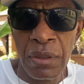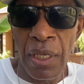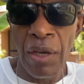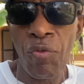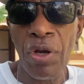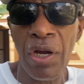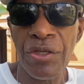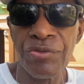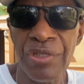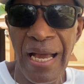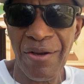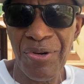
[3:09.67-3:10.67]
and what are you
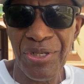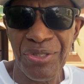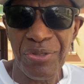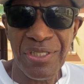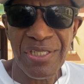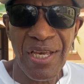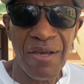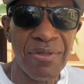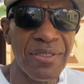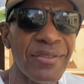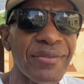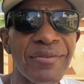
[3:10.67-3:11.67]
not going to accept?
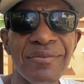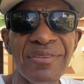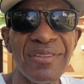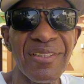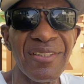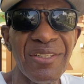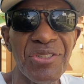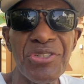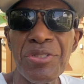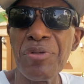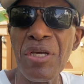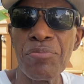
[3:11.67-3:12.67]
Used
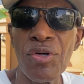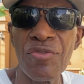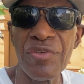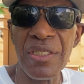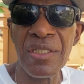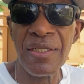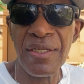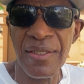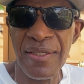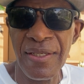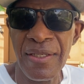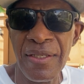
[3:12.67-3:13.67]
to be a movie
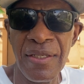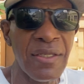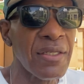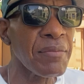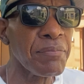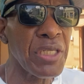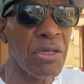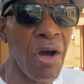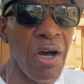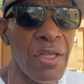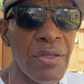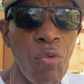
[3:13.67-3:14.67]

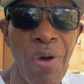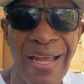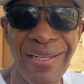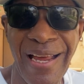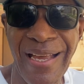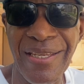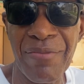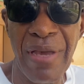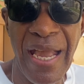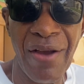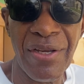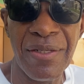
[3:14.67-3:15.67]
called Why Did I Get
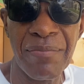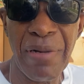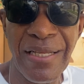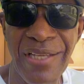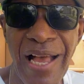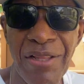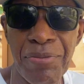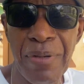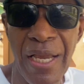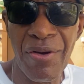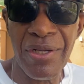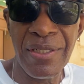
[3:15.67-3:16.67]
Married by Tyler Perry.